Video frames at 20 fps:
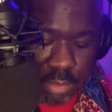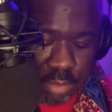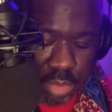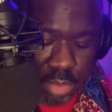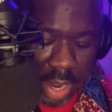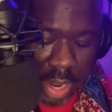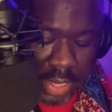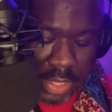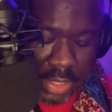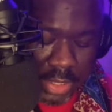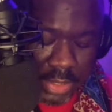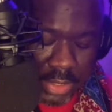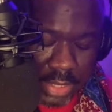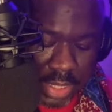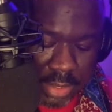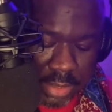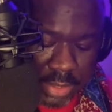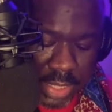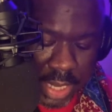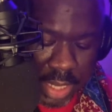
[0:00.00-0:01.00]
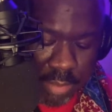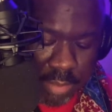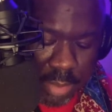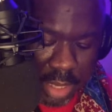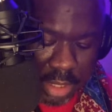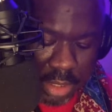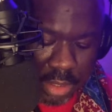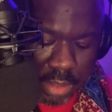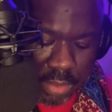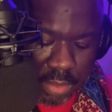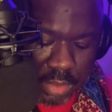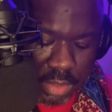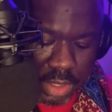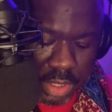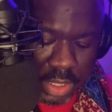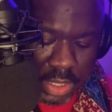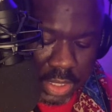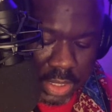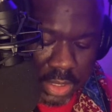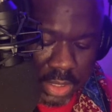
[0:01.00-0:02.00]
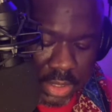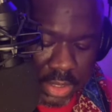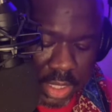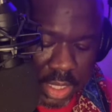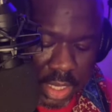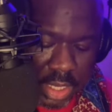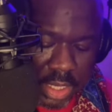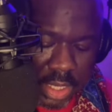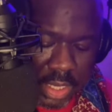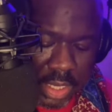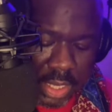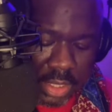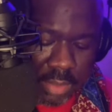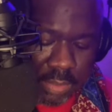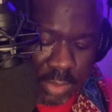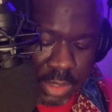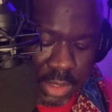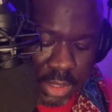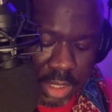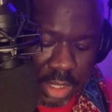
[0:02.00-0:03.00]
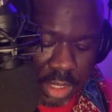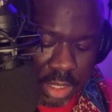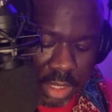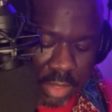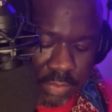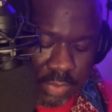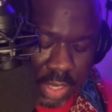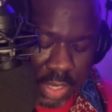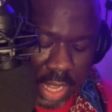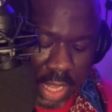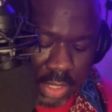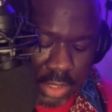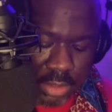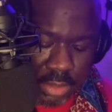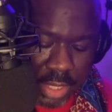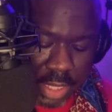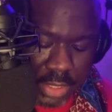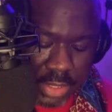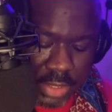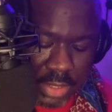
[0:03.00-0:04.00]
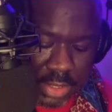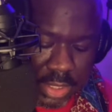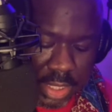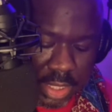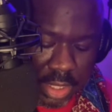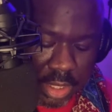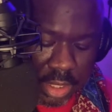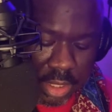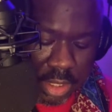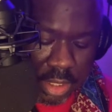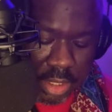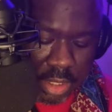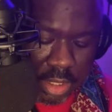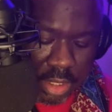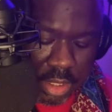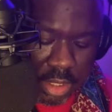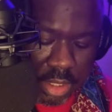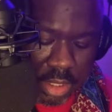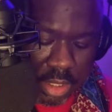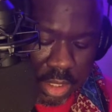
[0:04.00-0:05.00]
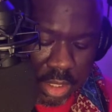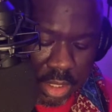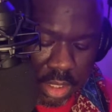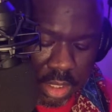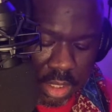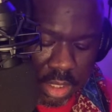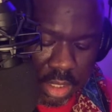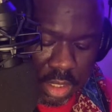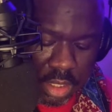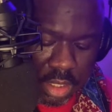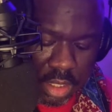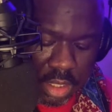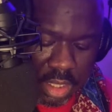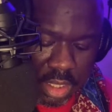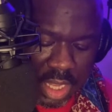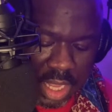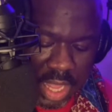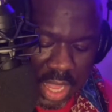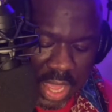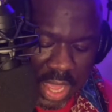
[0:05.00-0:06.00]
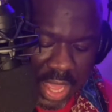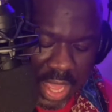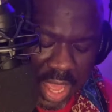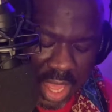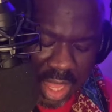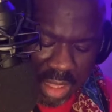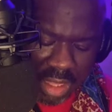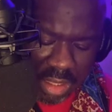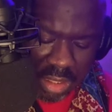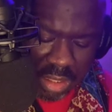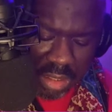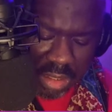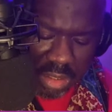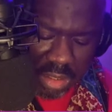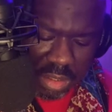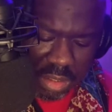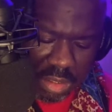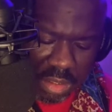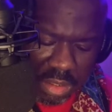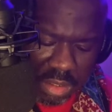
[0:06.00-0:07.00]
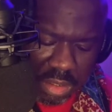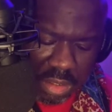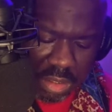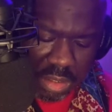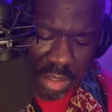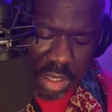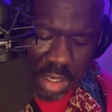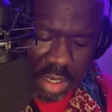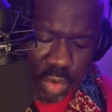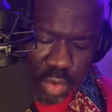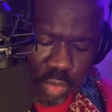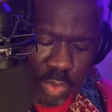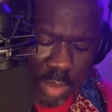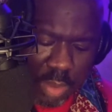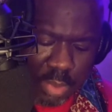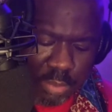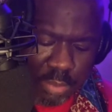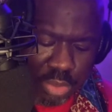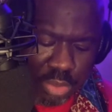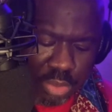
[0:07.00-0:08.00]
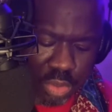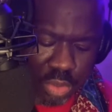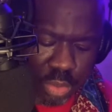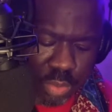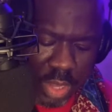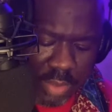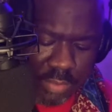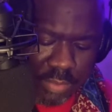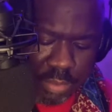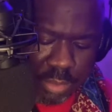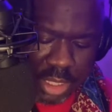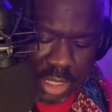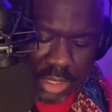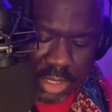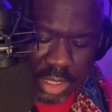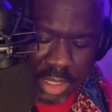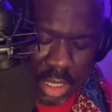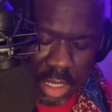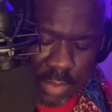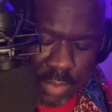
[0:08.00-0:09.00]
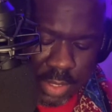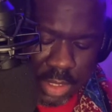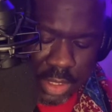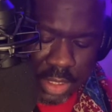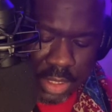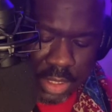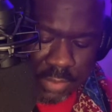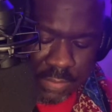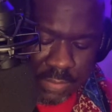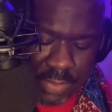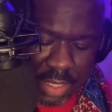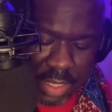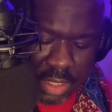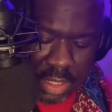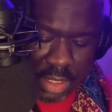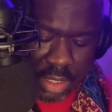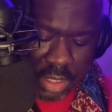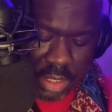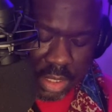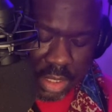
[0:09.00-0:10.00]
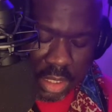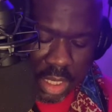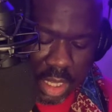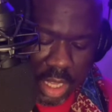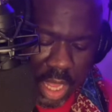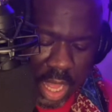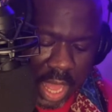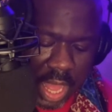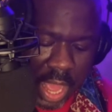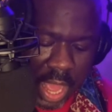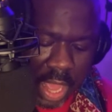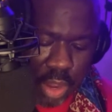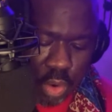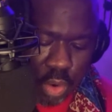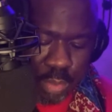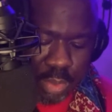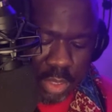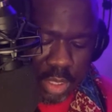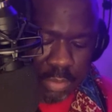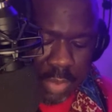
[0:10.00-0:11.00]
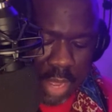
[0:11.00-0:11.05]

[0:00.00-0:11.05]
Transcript: a brightness outside my closed lids, like the return of a contrite sun. The hell? Raymond pulled away from me as he hurried to his feet. I opened